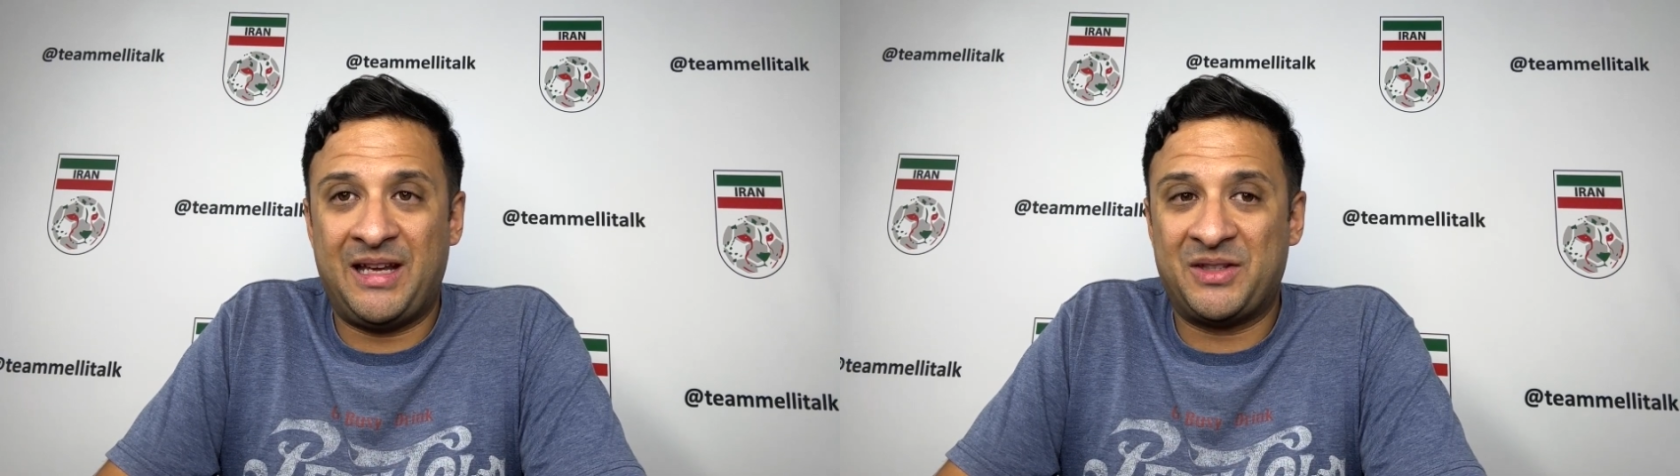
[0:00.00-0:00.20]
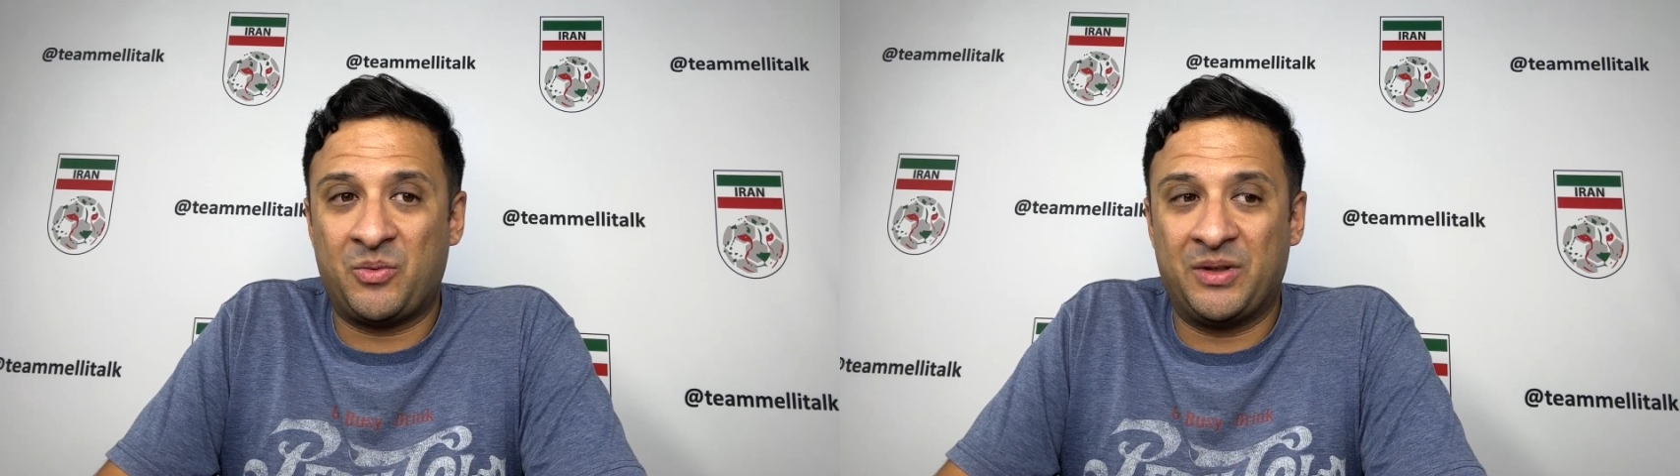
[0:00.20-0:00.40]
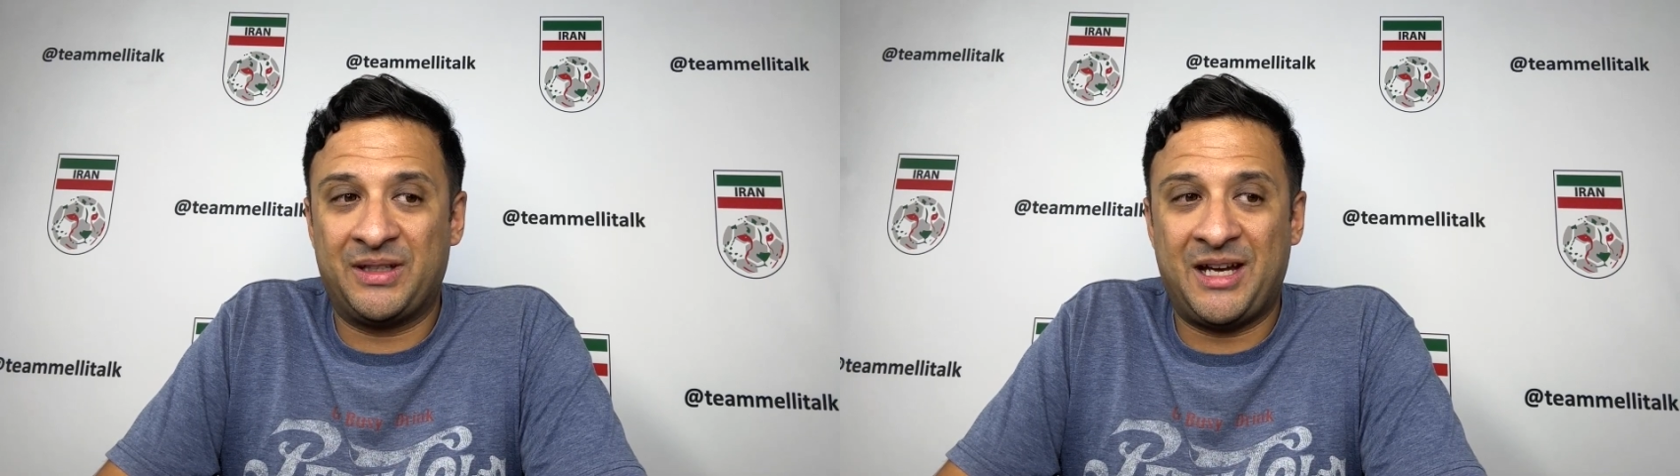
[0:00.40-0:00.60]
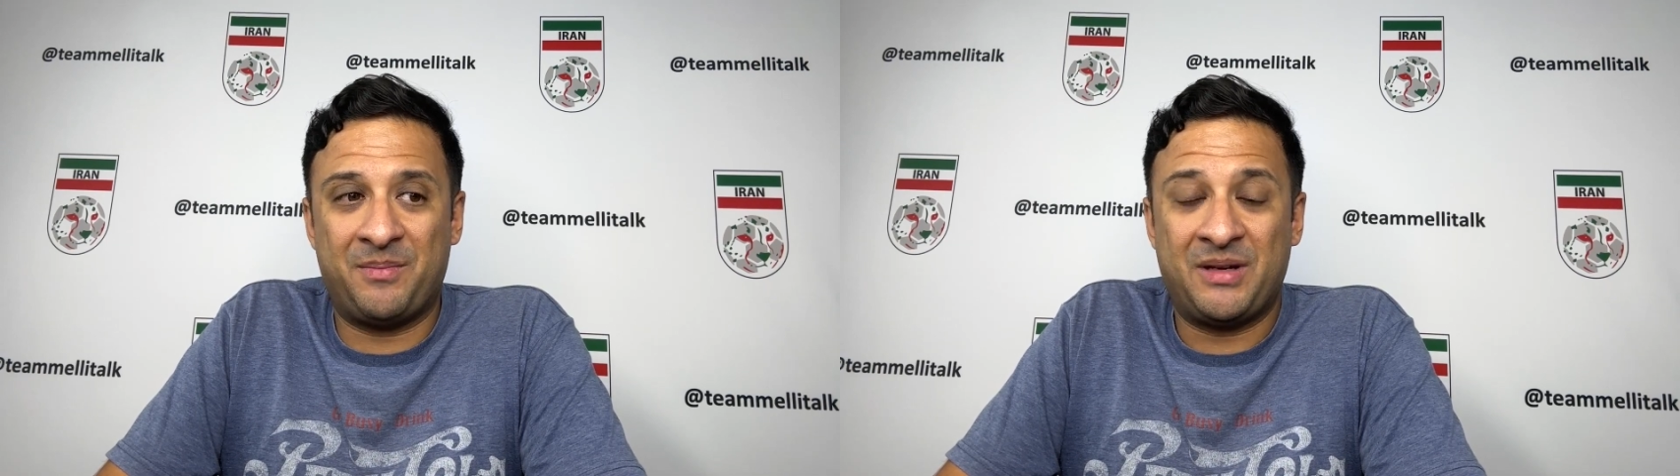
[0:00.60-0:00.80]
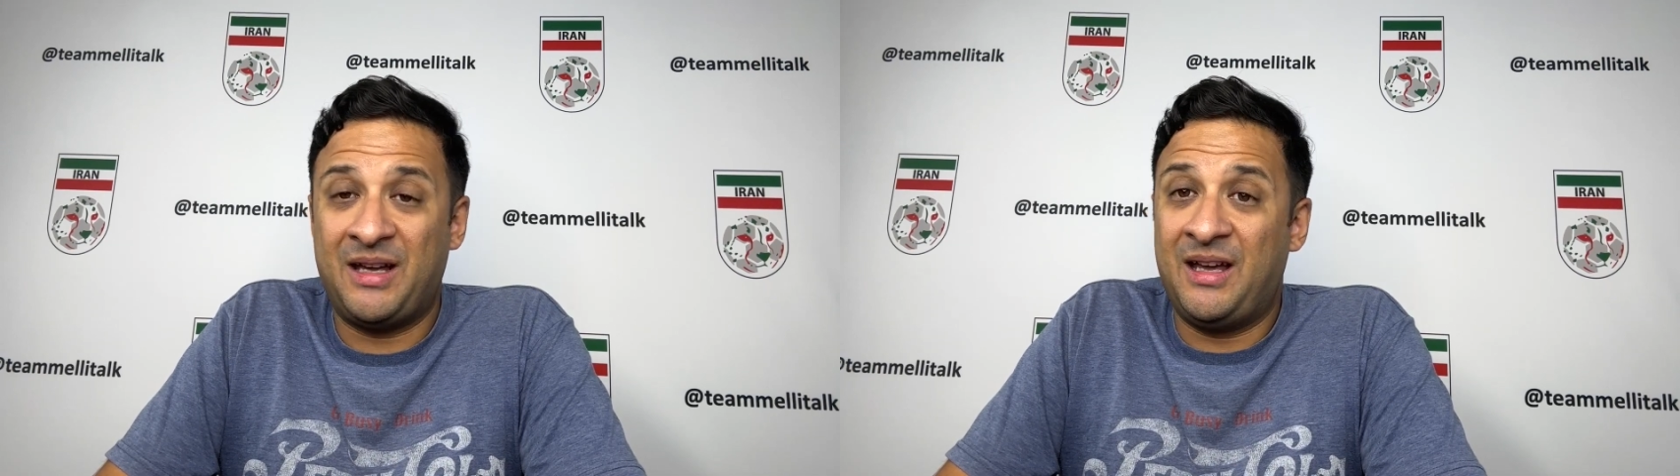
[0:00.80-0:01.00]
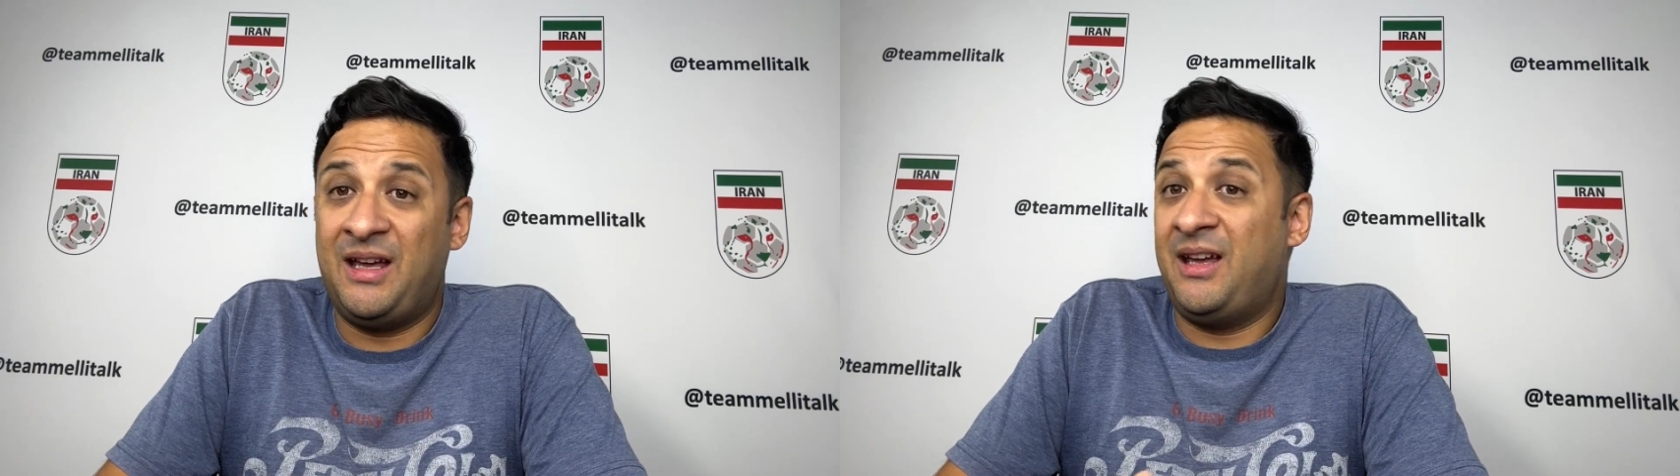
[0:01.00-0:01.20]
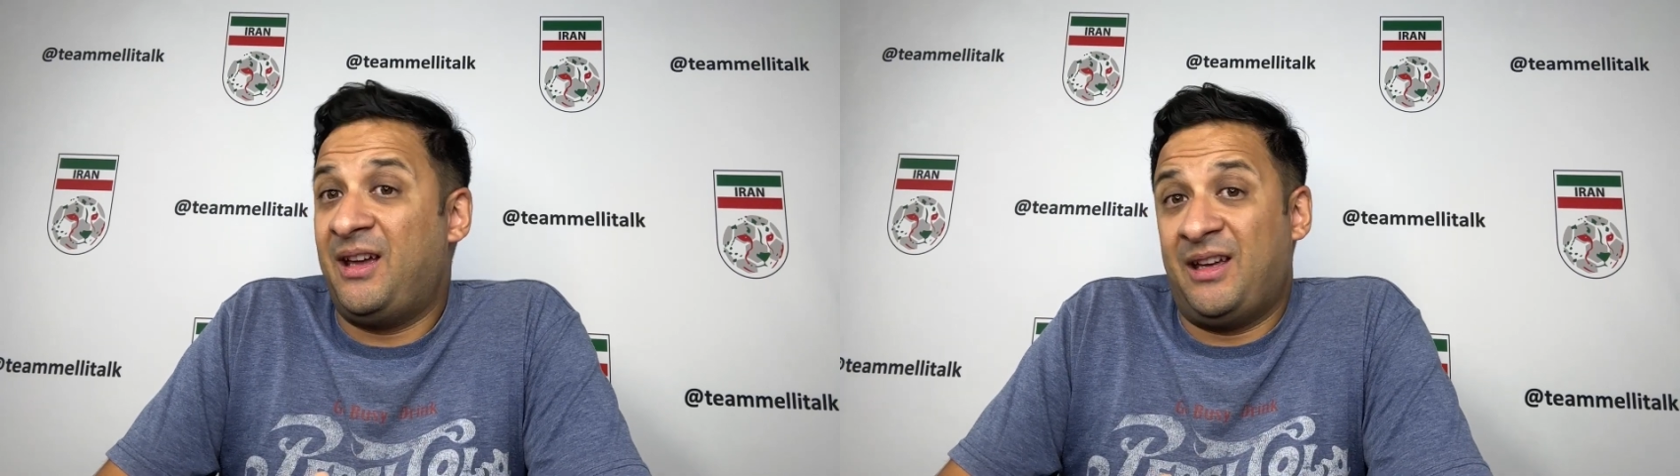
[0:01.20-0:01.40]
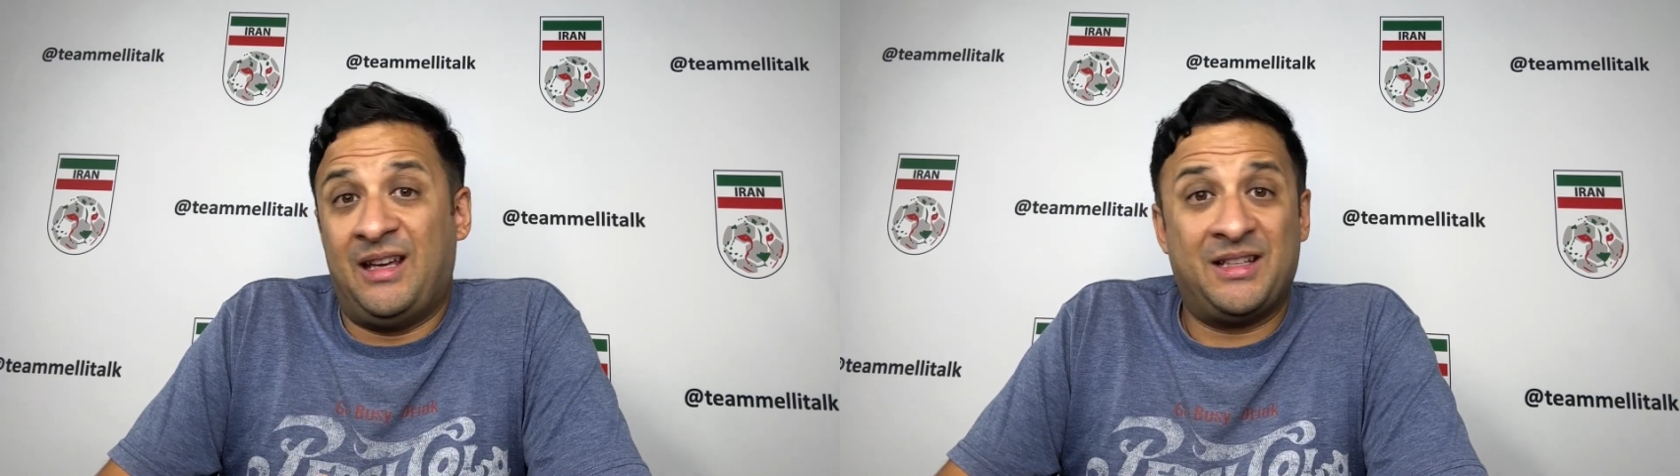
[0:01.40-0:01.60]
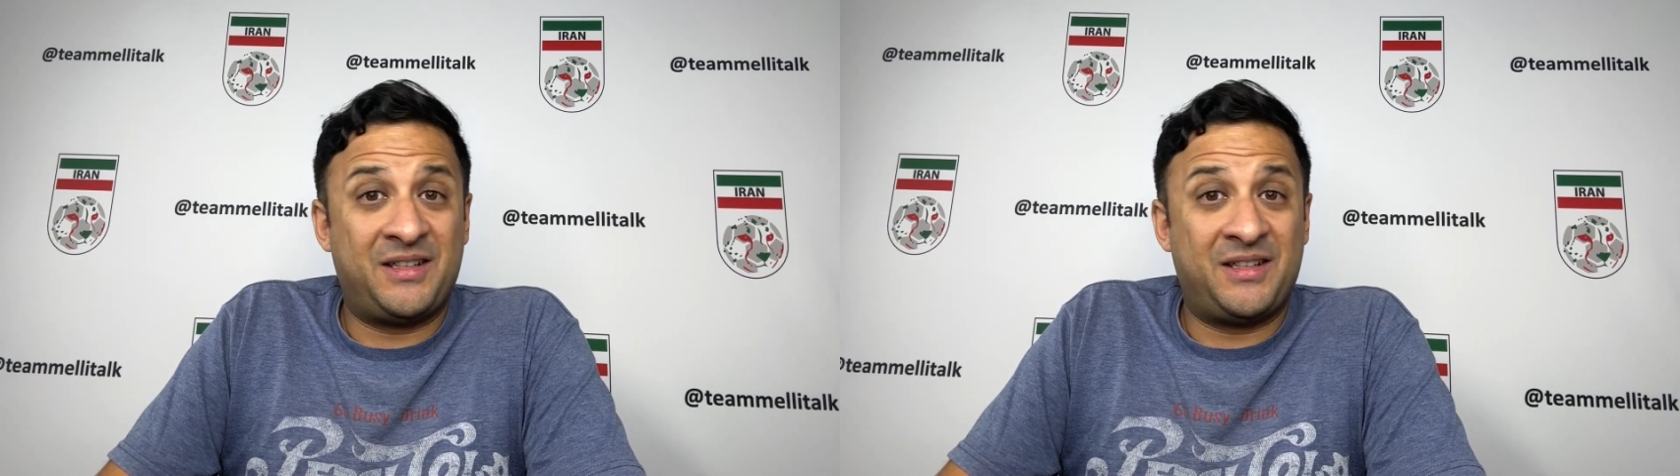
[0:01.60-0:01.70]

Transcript: at the World Cup, it's